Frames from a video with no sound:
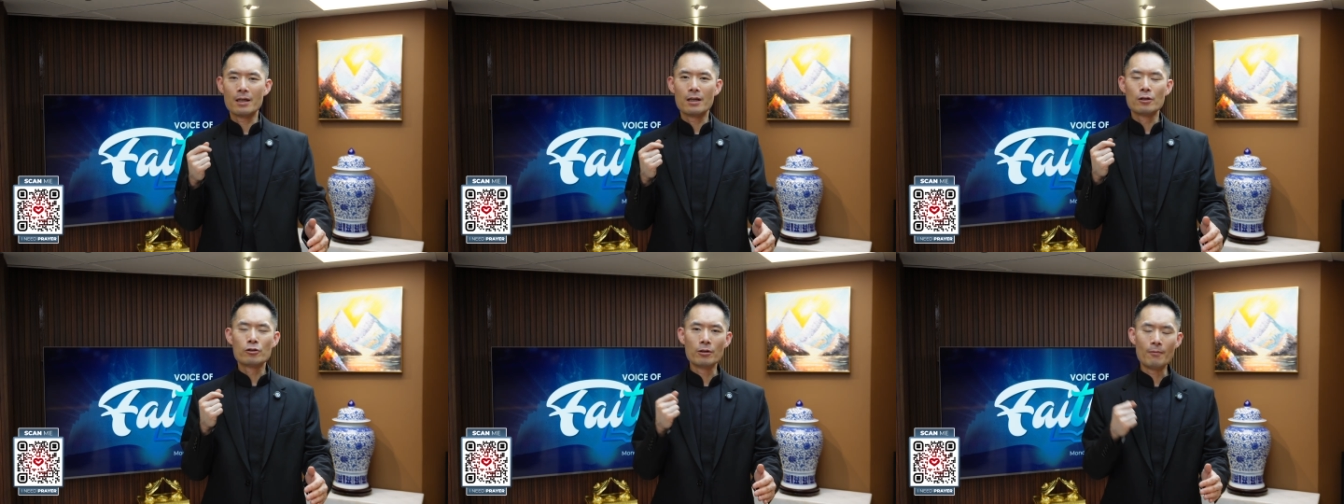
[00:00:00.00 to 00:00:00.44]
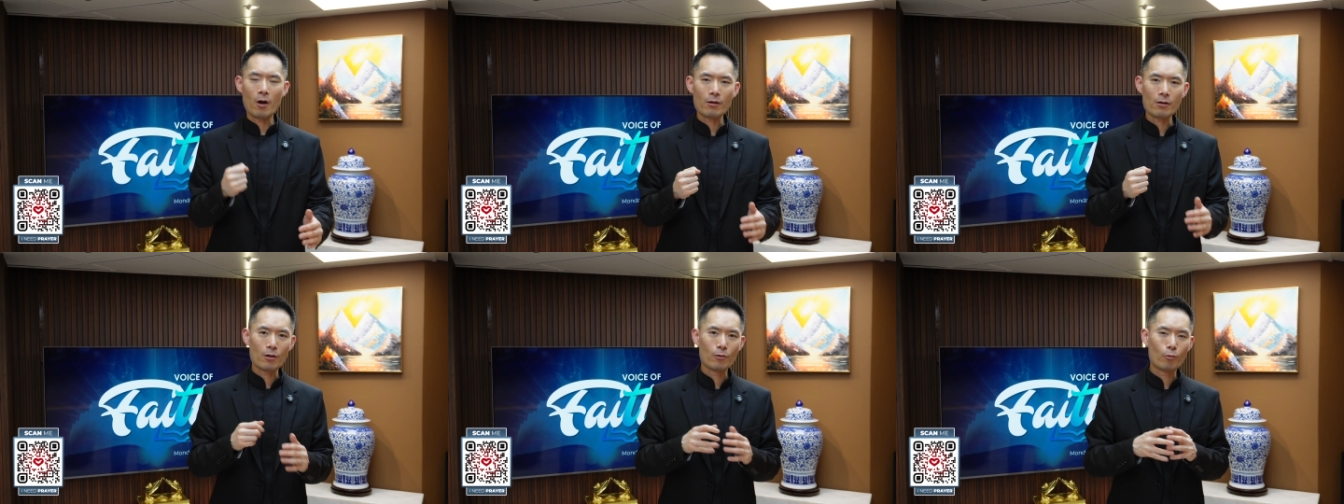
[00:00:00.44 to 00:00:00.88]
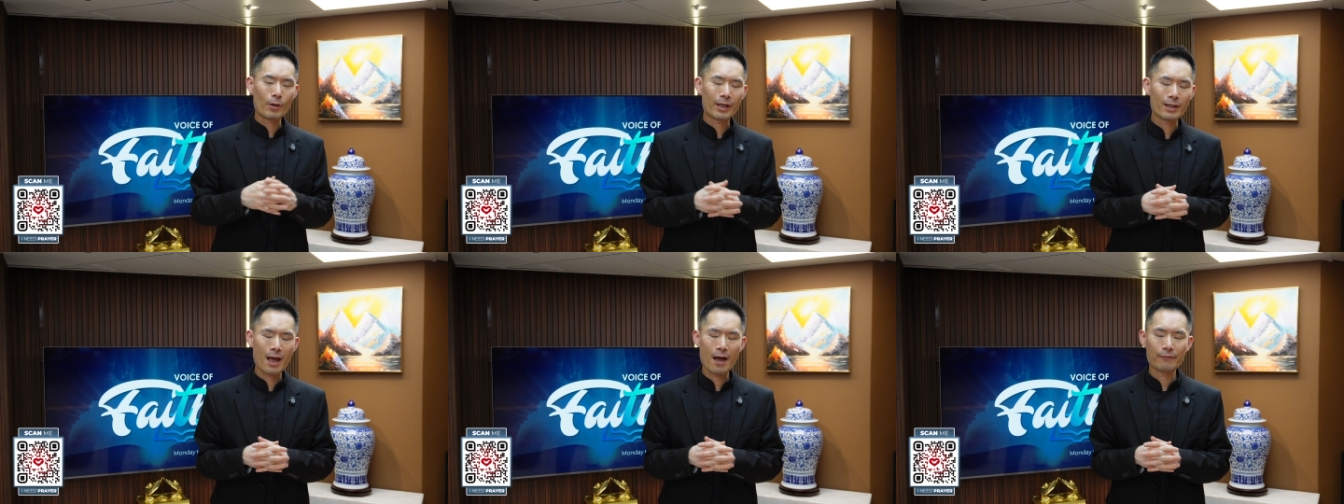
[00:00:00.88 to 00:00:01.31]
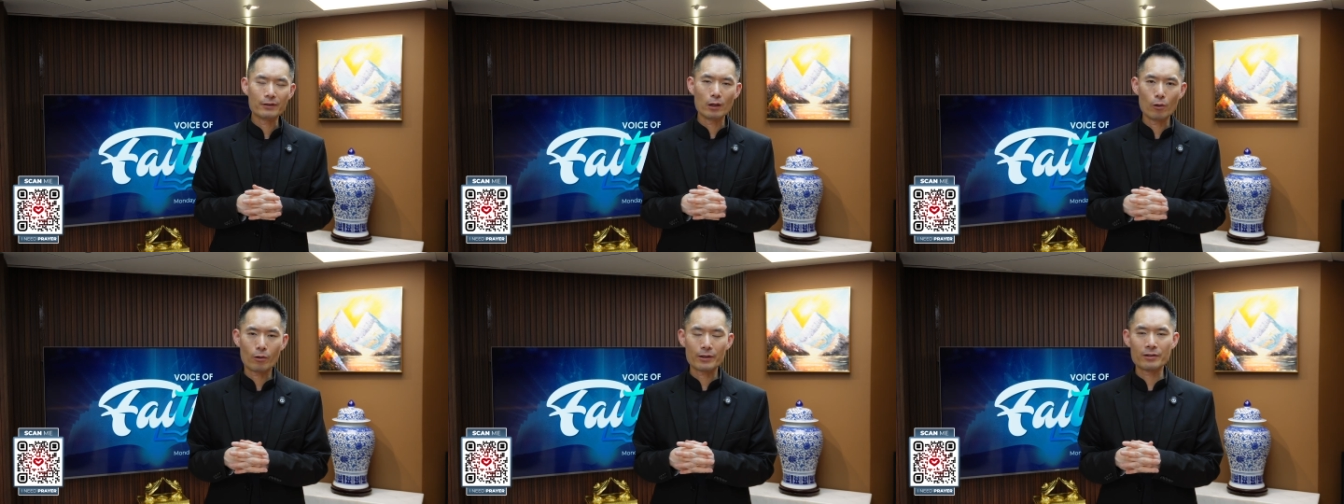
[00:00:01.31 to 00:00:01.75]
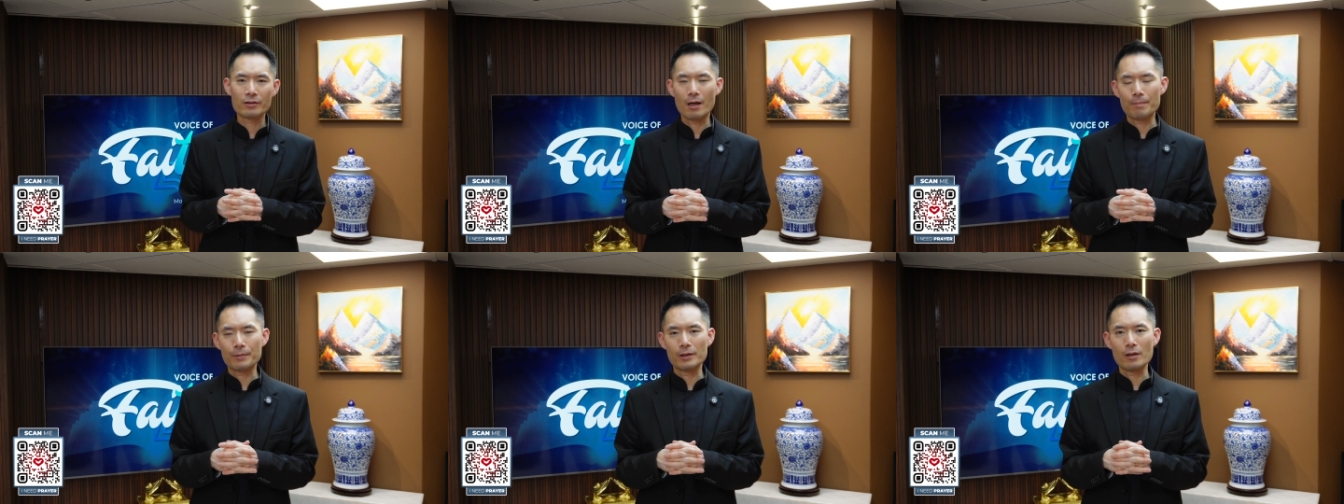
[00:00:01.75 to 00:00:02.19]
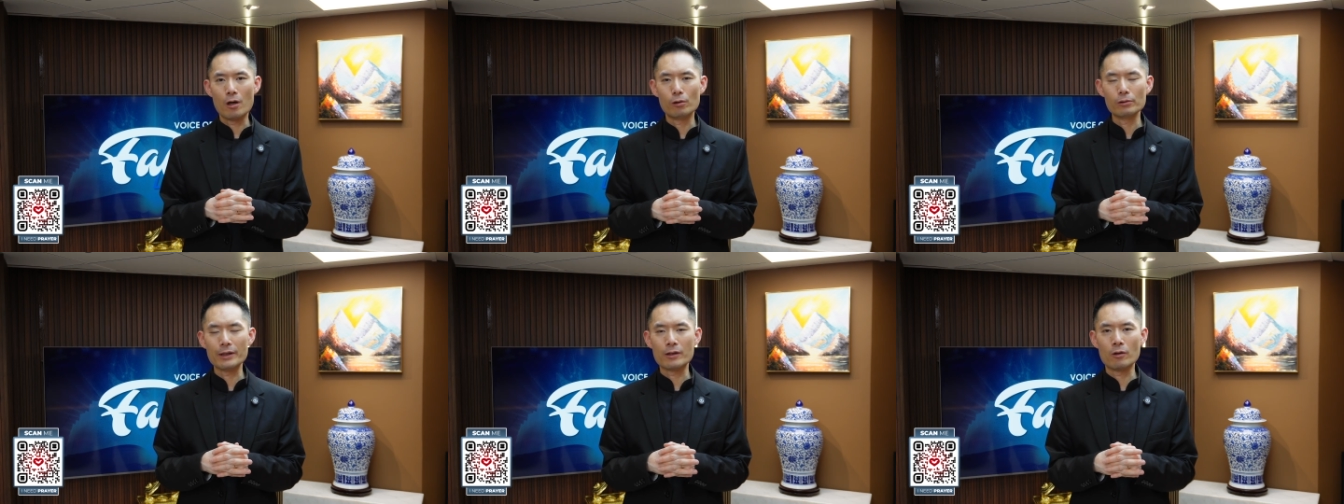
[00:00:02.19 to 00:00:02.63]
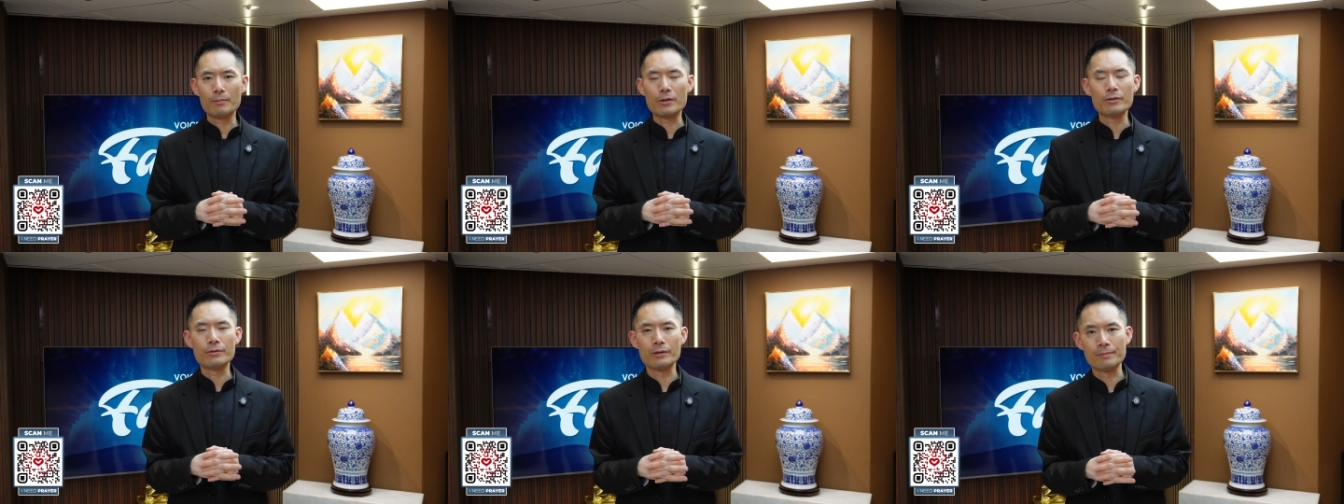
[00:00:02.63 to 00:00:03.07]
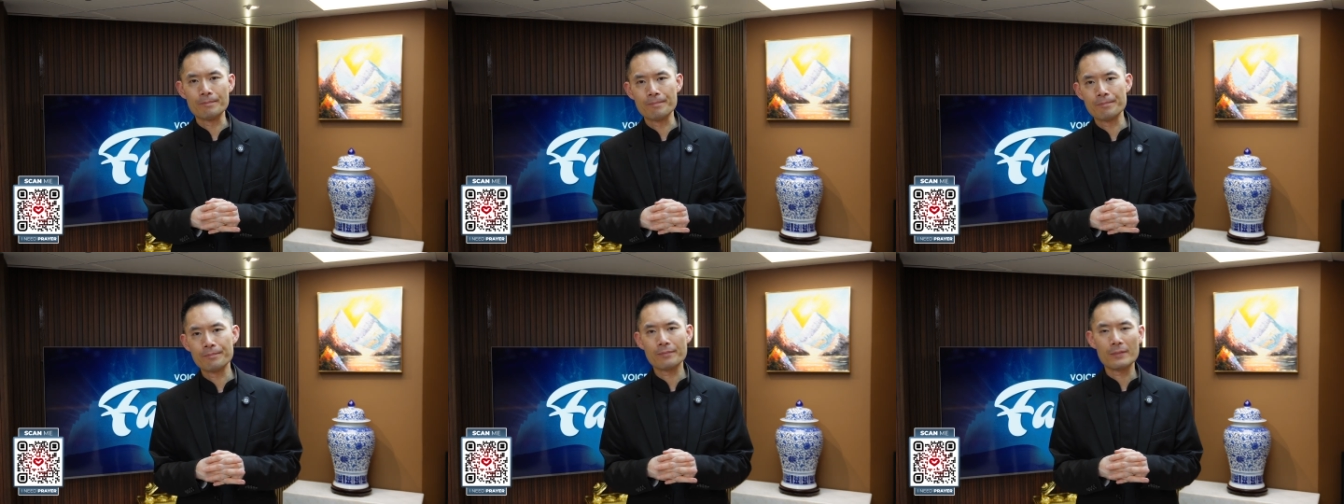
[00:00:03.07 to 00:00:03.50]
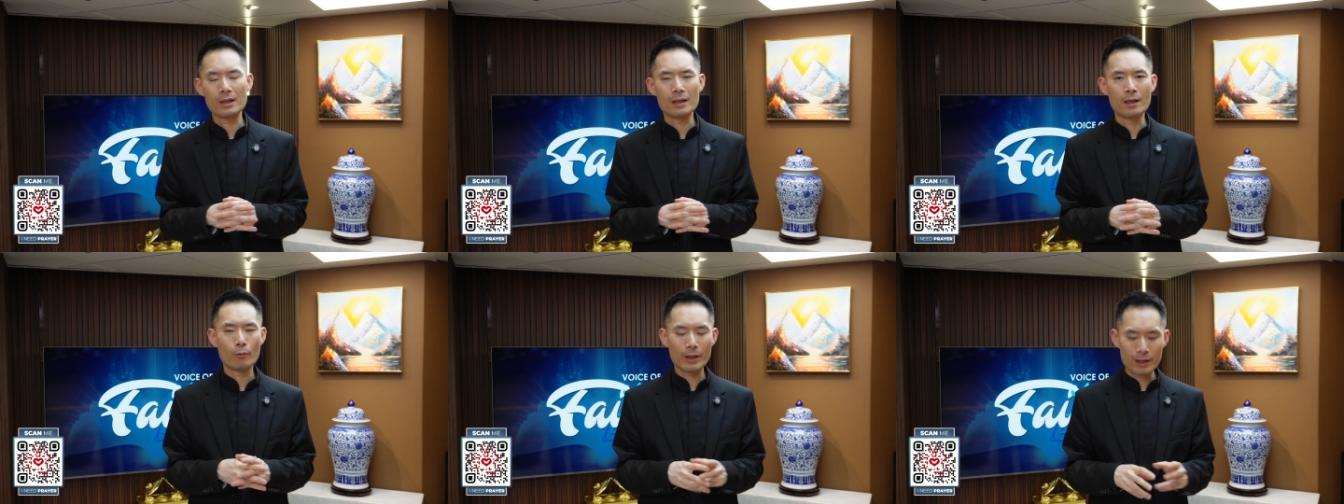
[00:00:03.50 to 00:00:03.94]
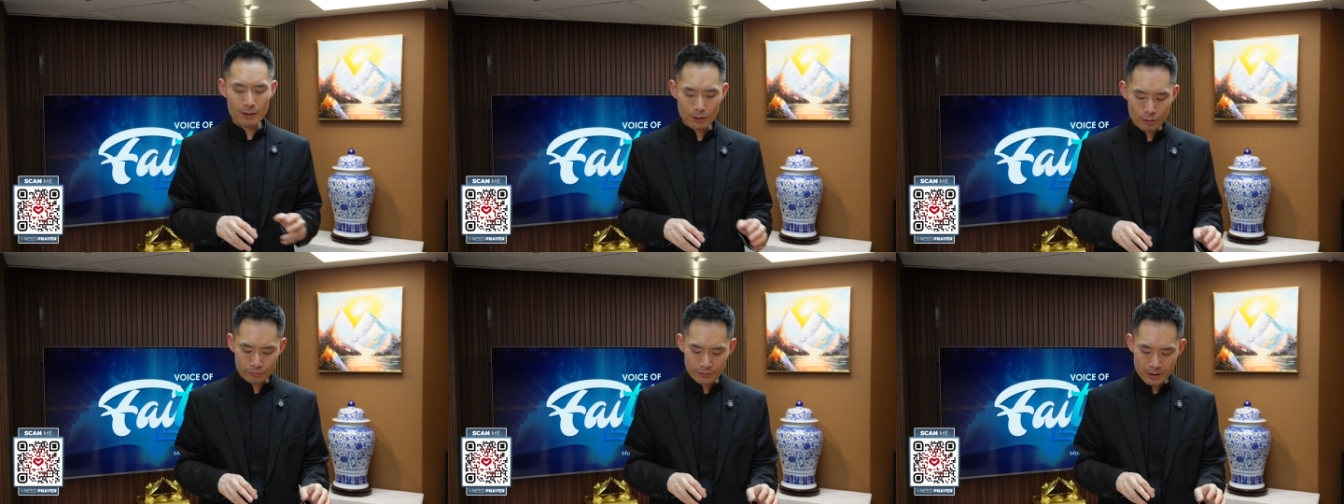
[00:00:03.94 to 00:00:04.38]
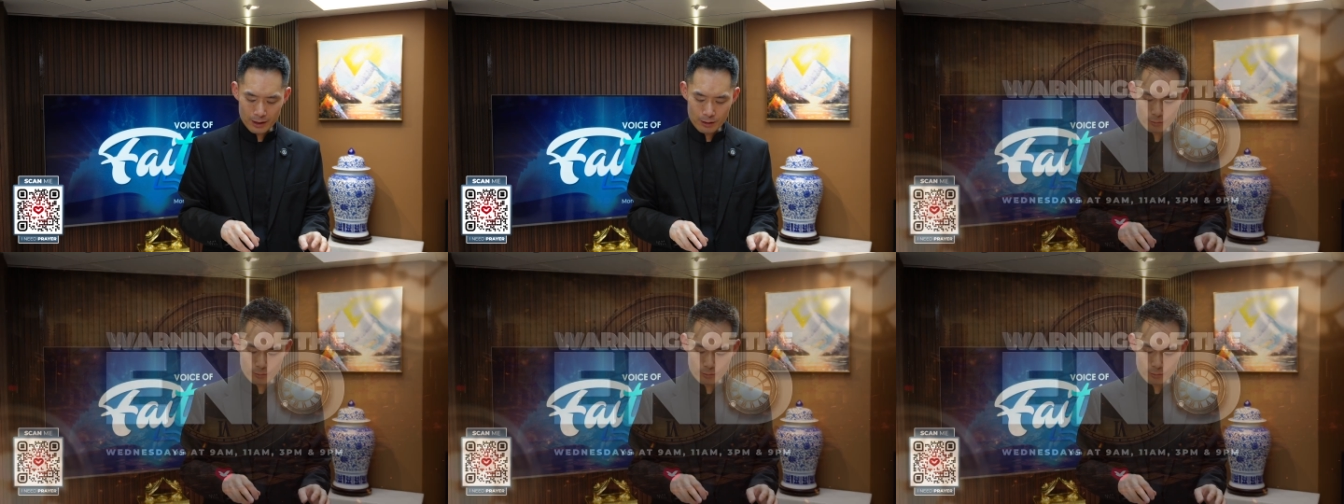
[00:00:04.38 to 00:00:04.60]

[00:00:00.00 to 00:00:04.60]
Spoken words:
Tomorrow, we're going to have the Lord's Supper, the Holy Communion, and we're going to continue